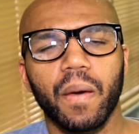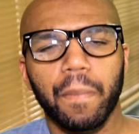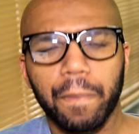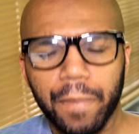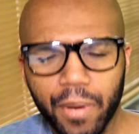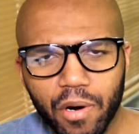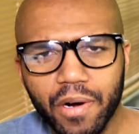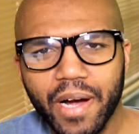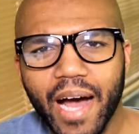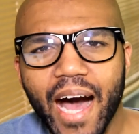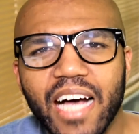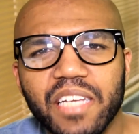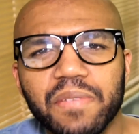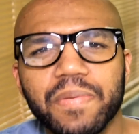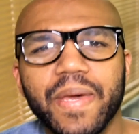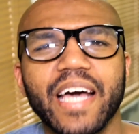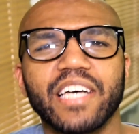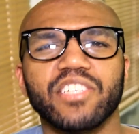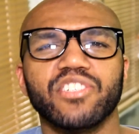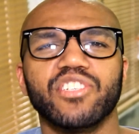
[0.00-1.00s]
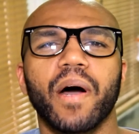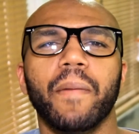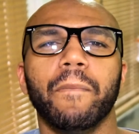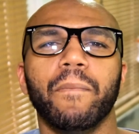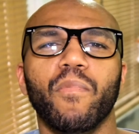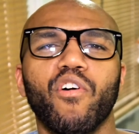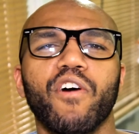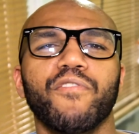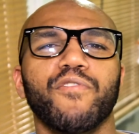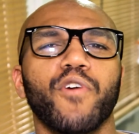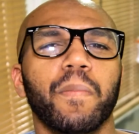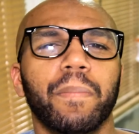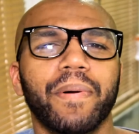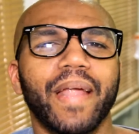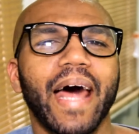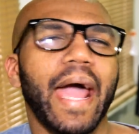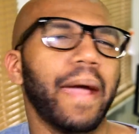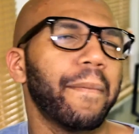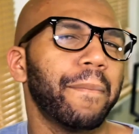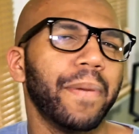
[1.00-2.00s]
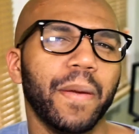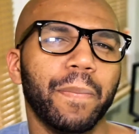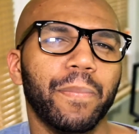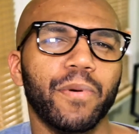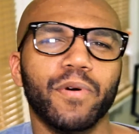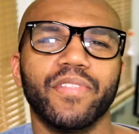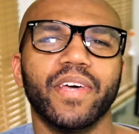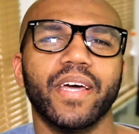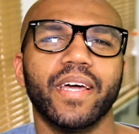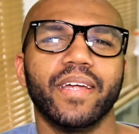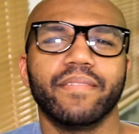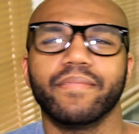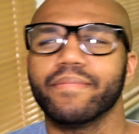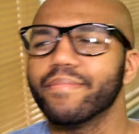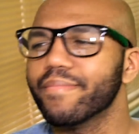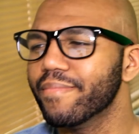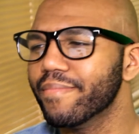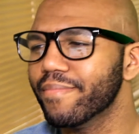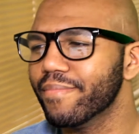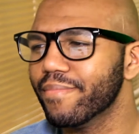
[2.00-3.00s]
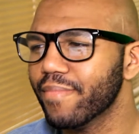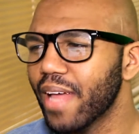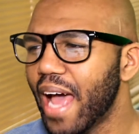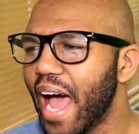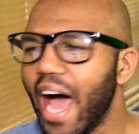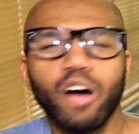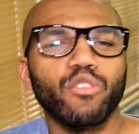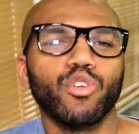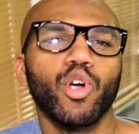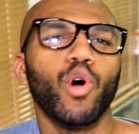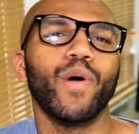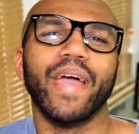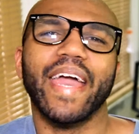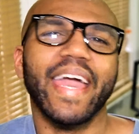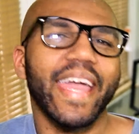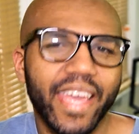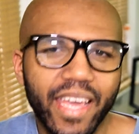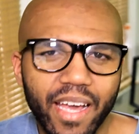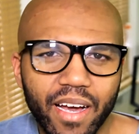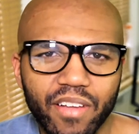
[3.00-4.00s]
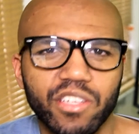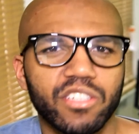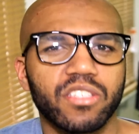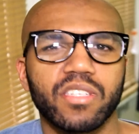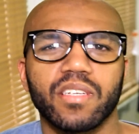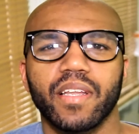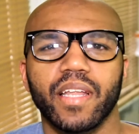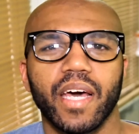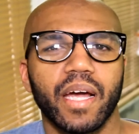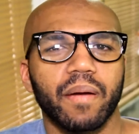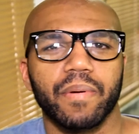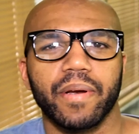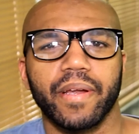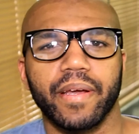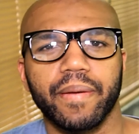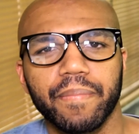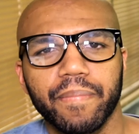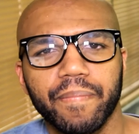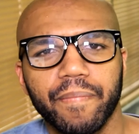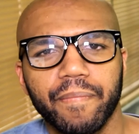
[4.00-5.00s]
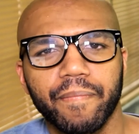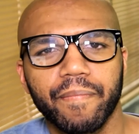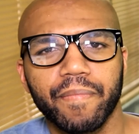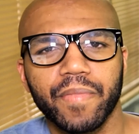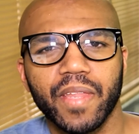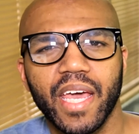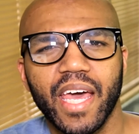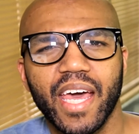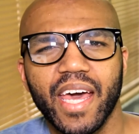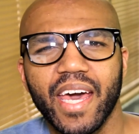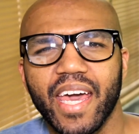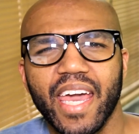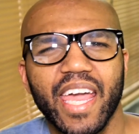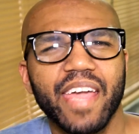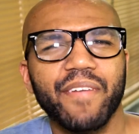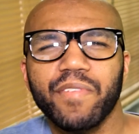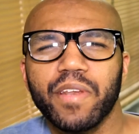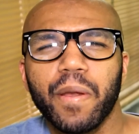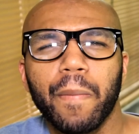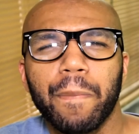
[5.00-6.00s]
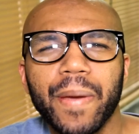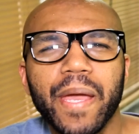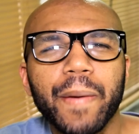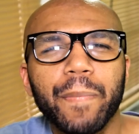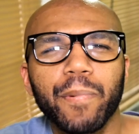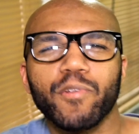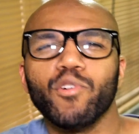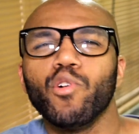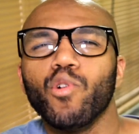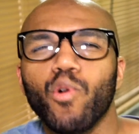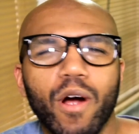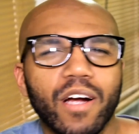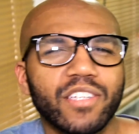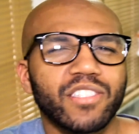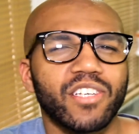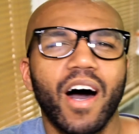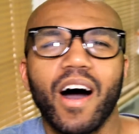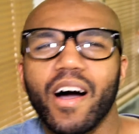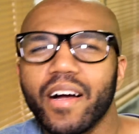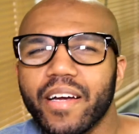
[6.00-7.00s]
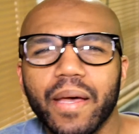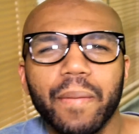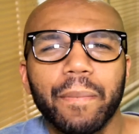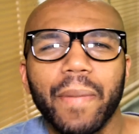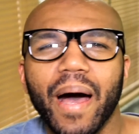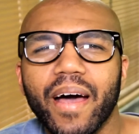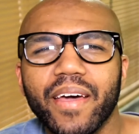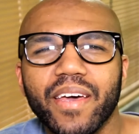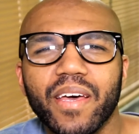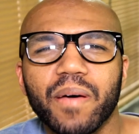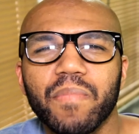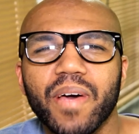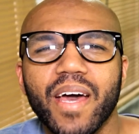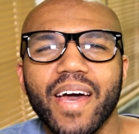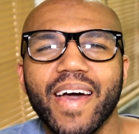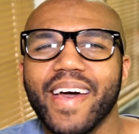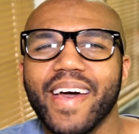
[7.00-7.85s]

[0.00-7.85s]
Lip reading: Bill Cosby has done more for black people than I don't know any other celebrity. Even the people who are talking about him,